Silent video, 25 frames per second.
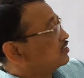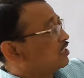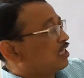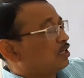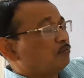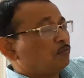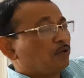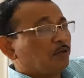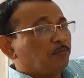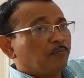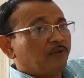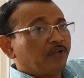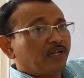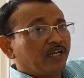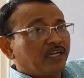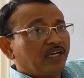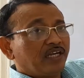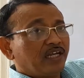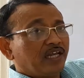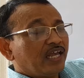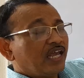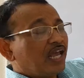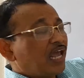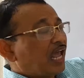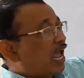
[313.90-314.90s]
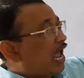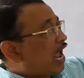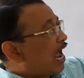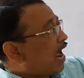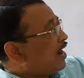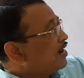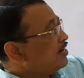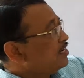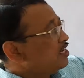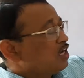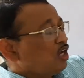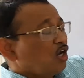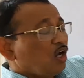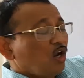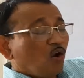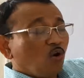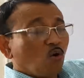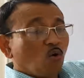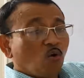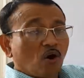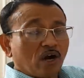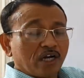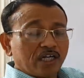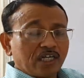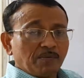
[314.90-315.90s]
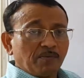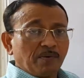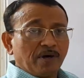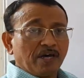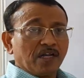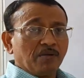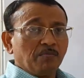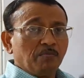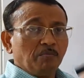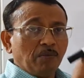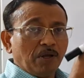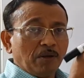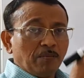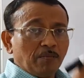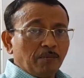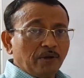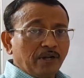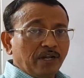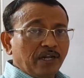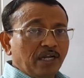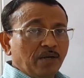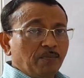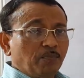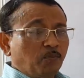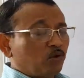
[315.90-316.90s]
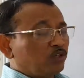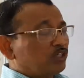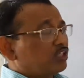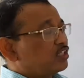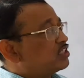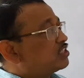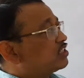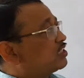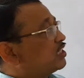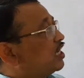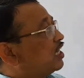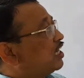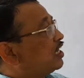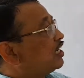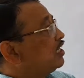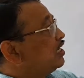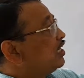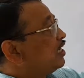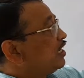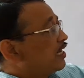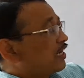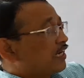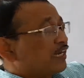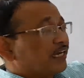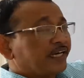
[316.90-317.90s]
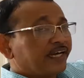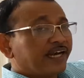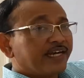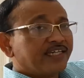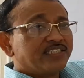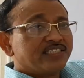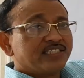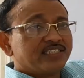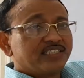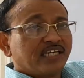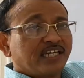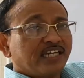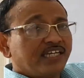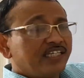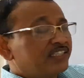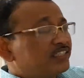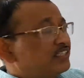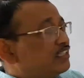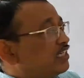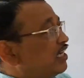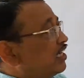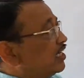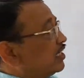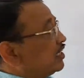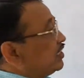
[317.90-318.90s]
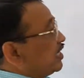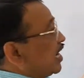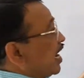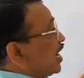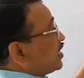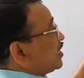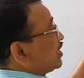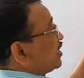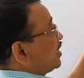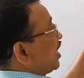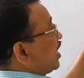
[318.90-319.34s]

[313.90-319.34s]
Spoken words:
membrane, and whatever membrane potential gets changed, that